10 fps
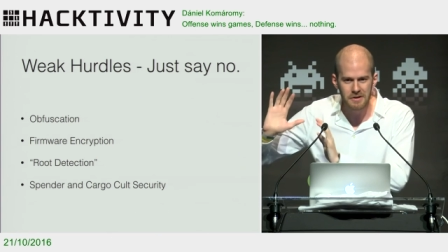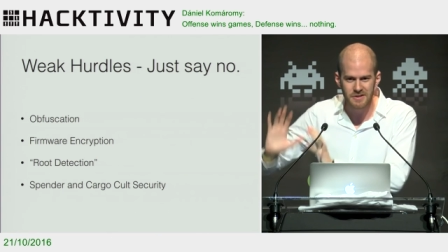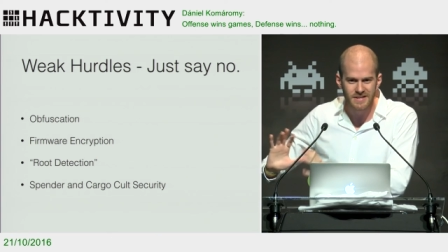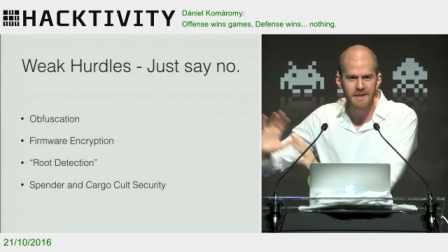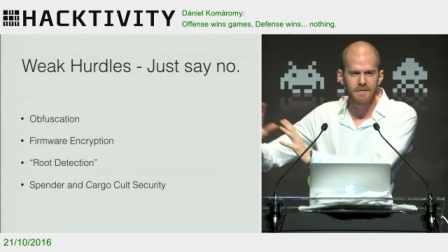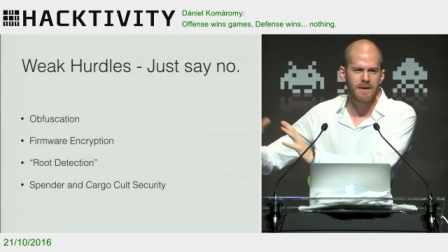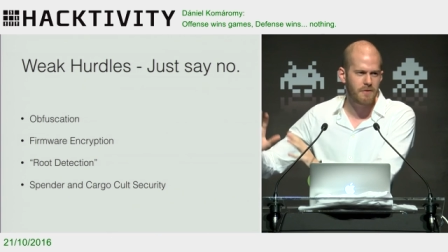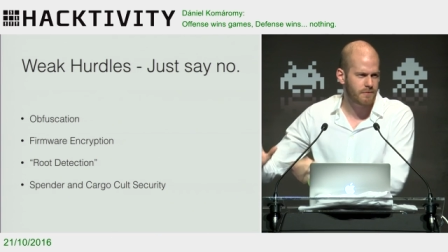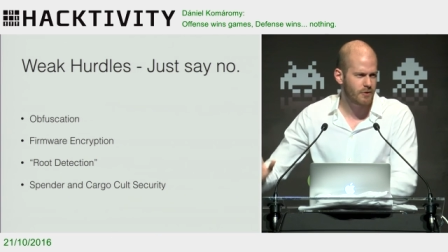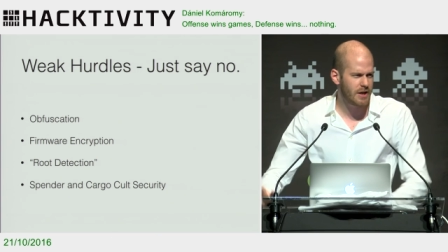a safe
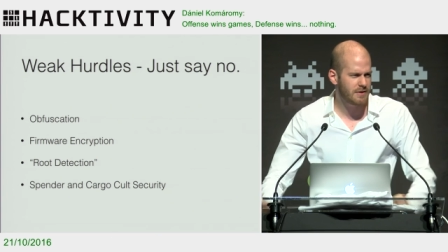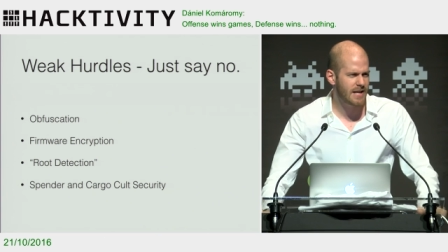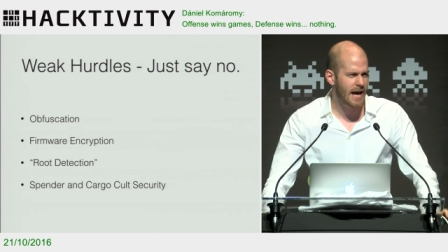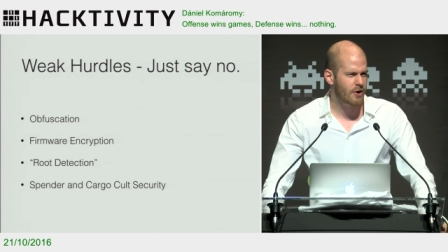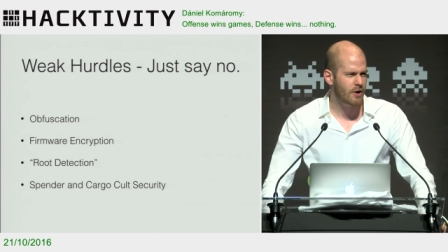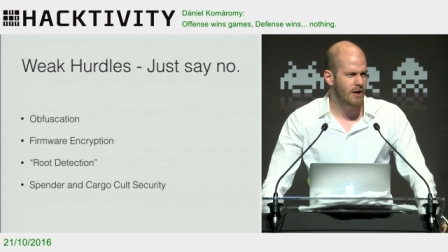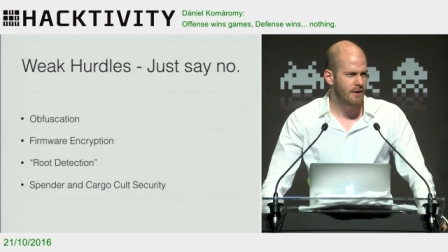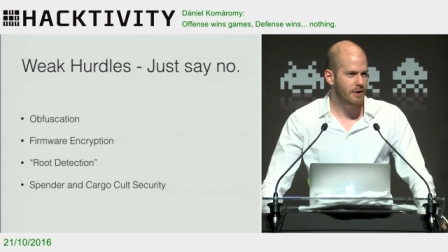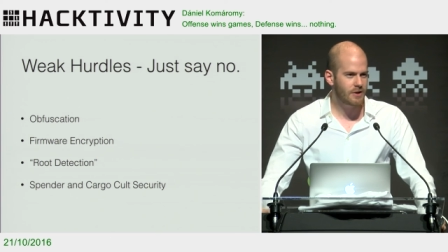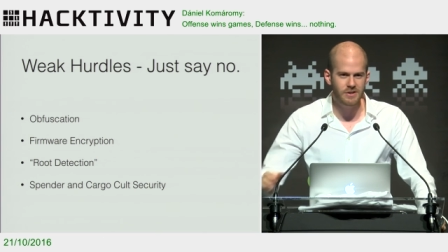haven for the attacker
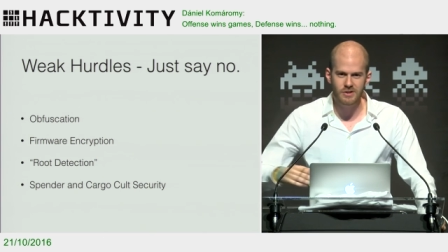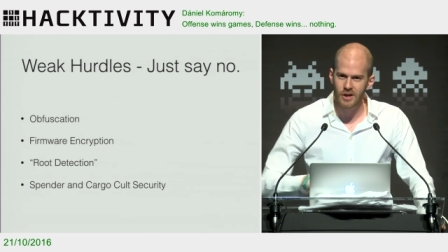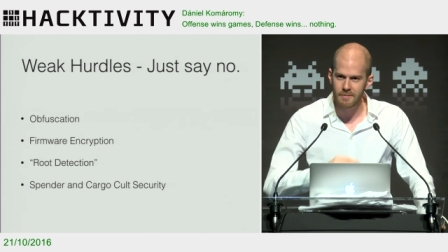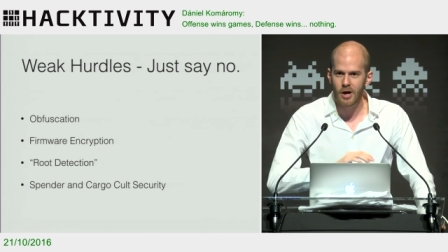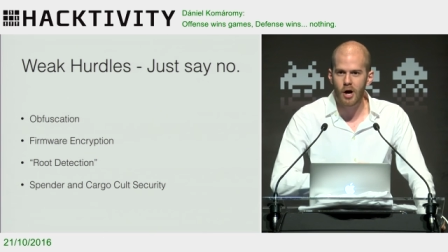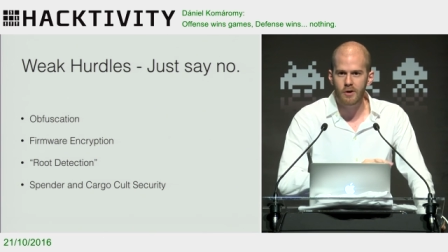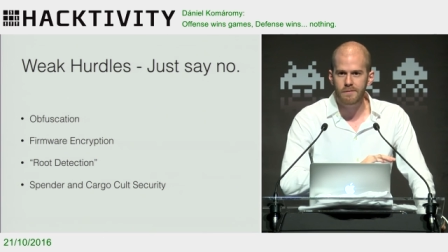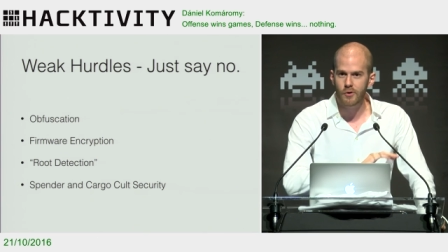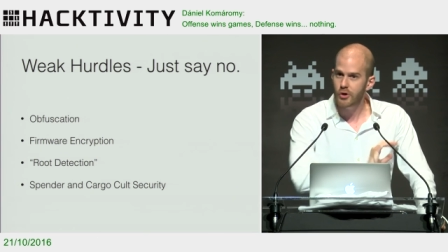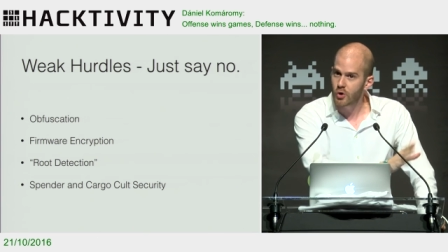because it's going to be harder
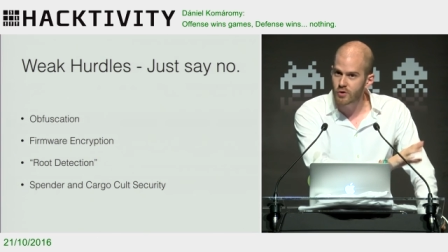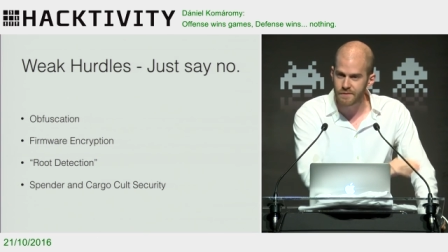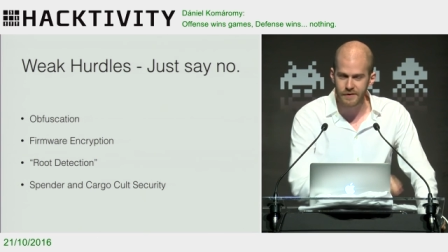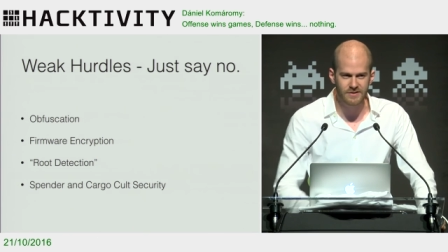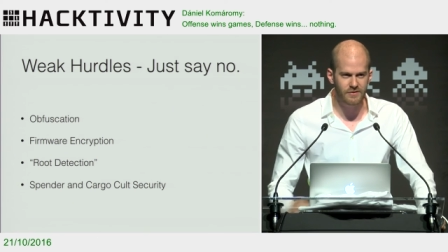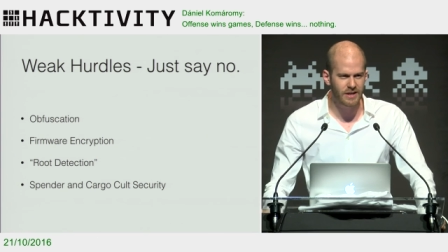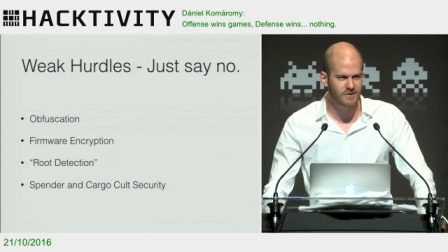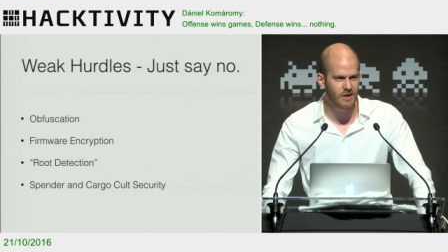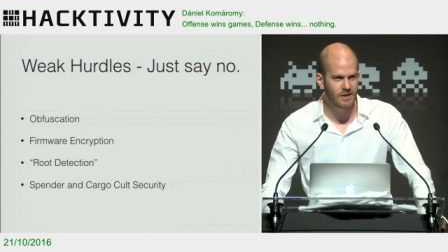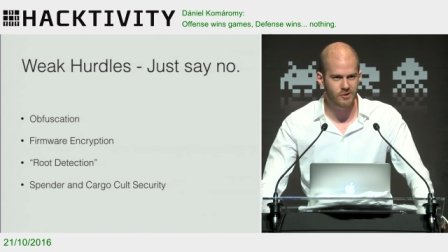for you to fix
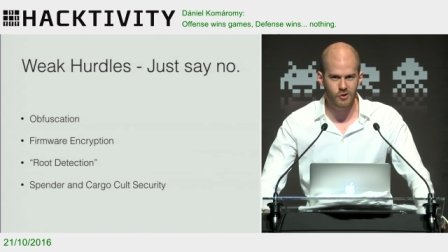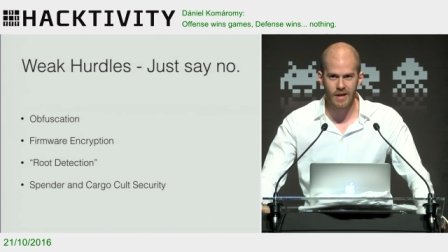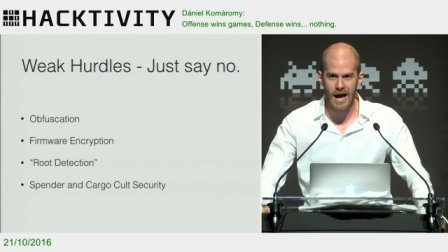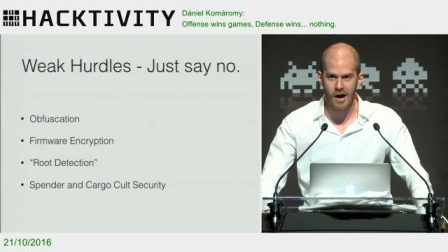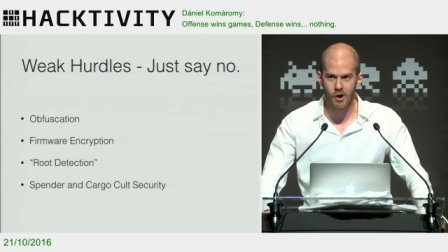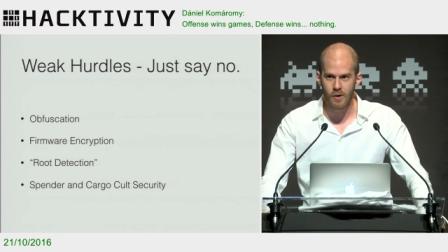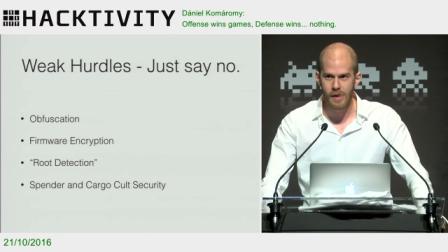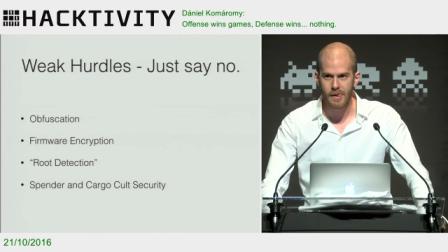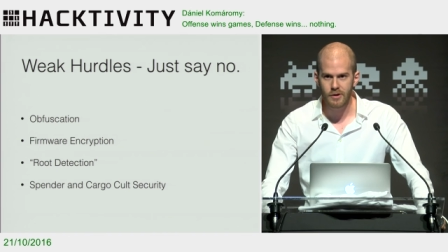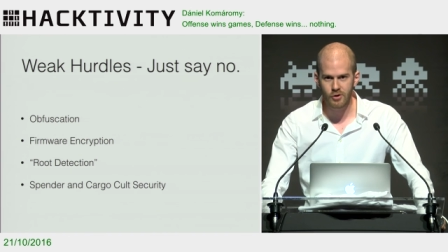things. So
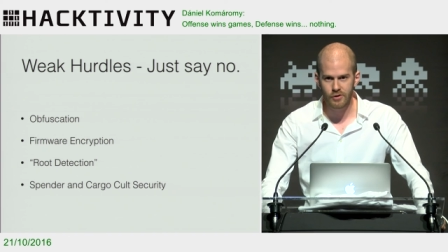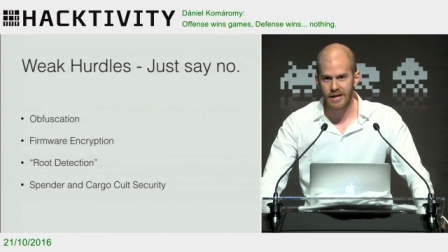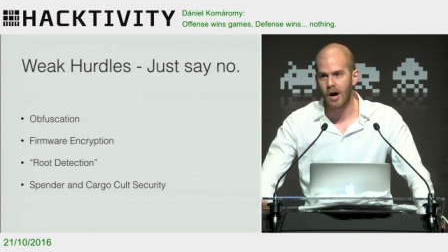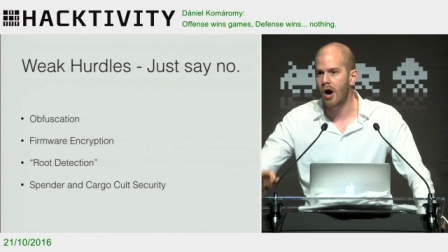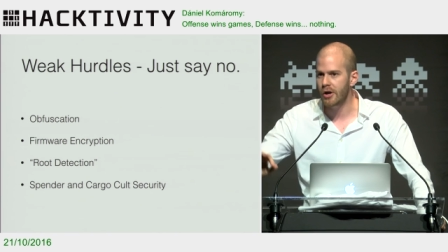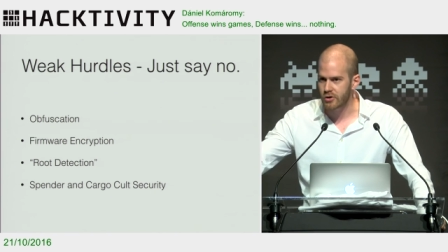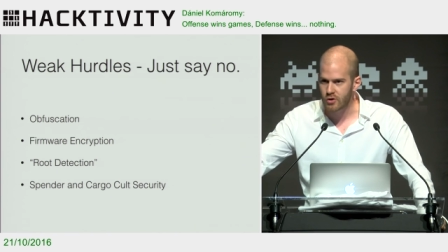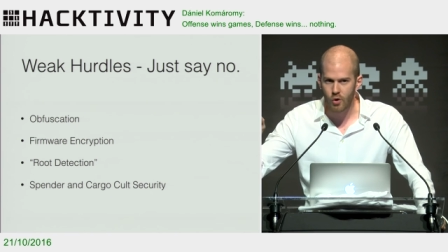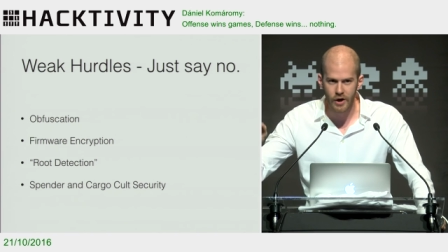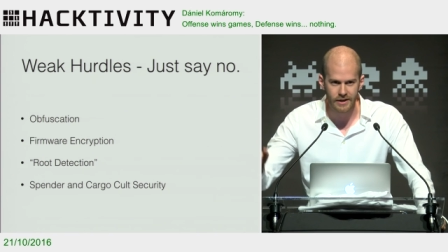now, you know, their hard-earned
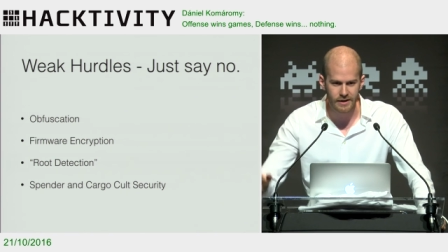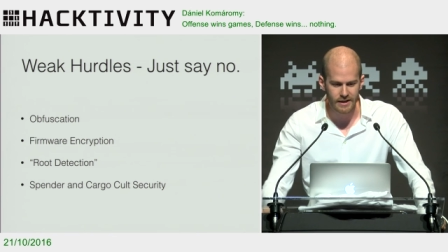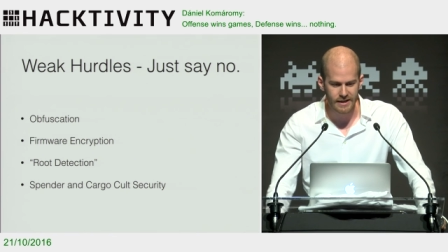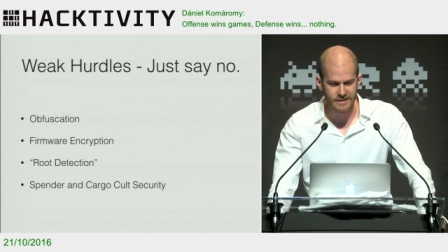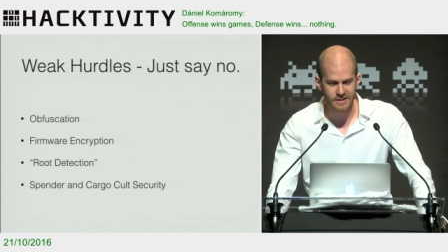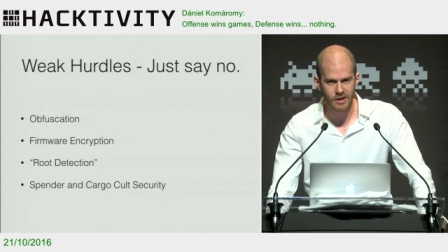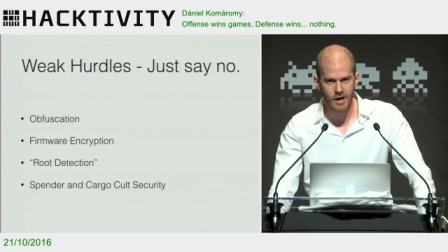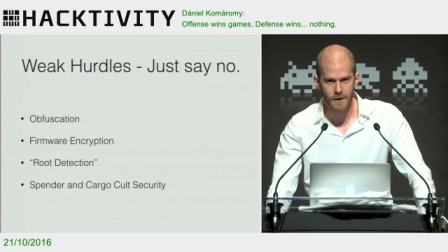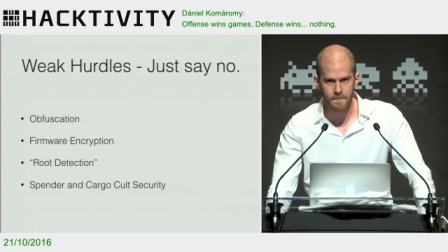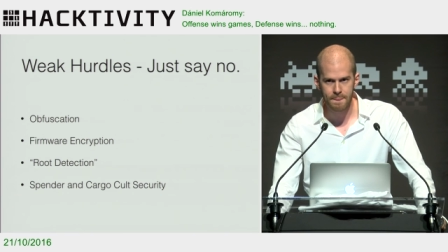coin is going
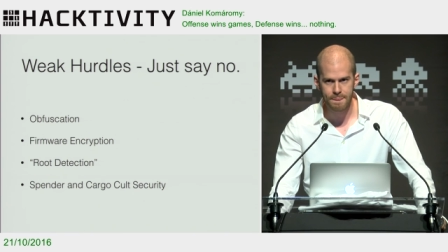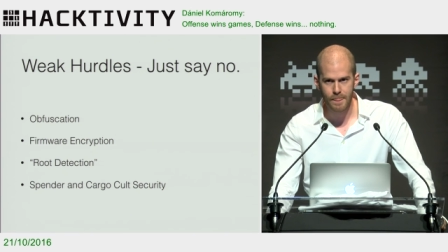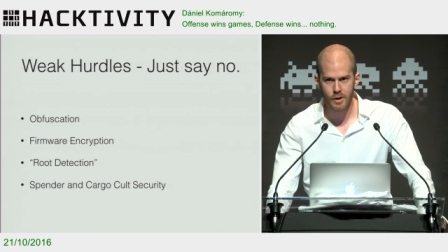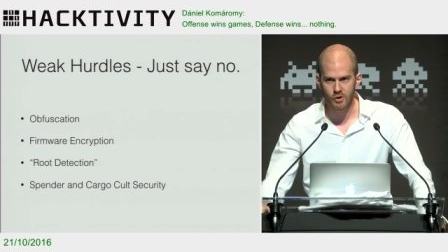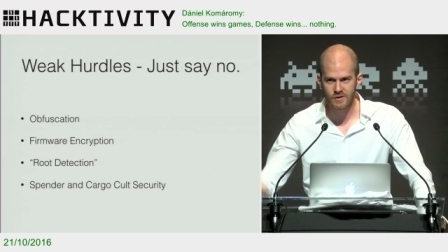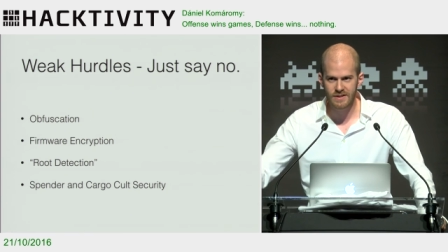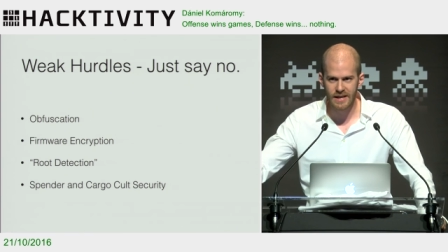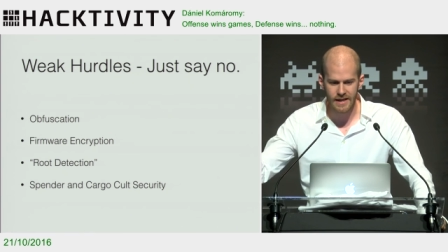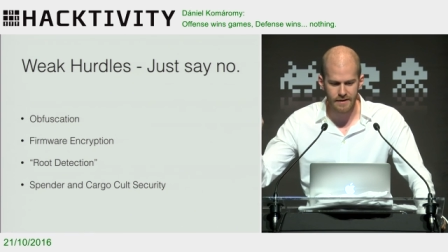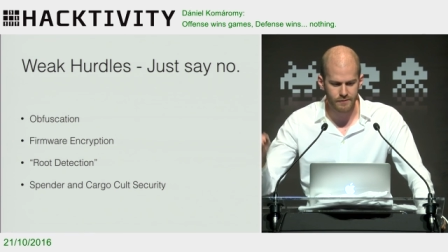to, you know,
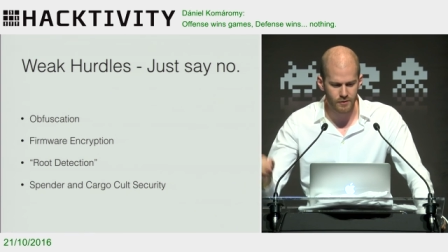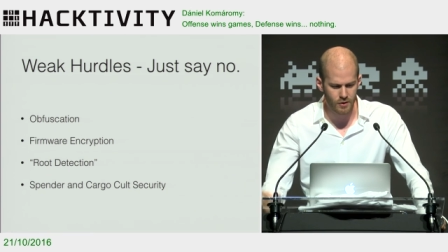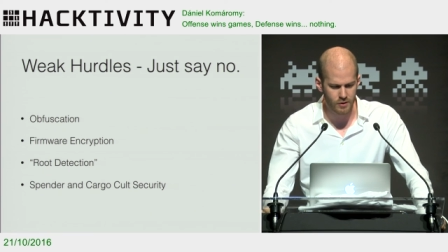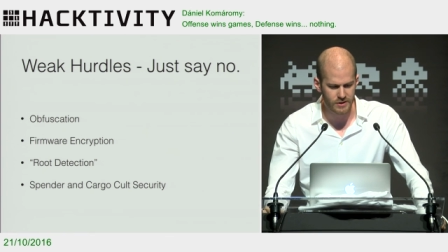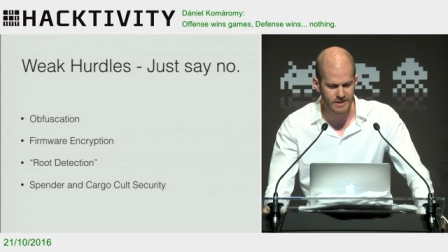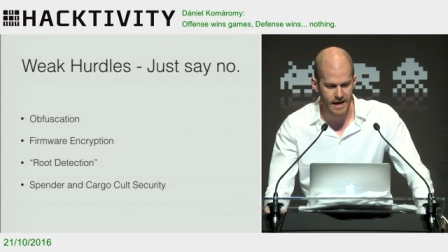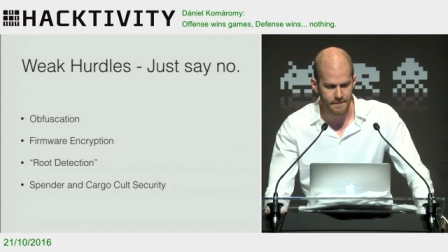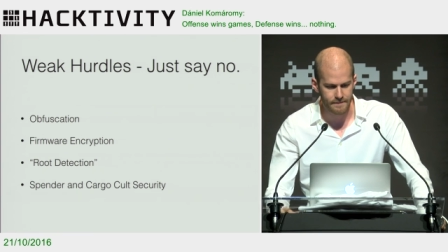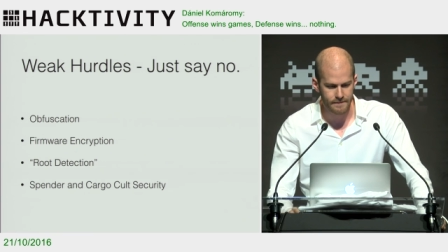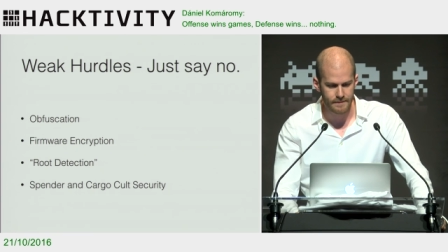stay there for a longer time.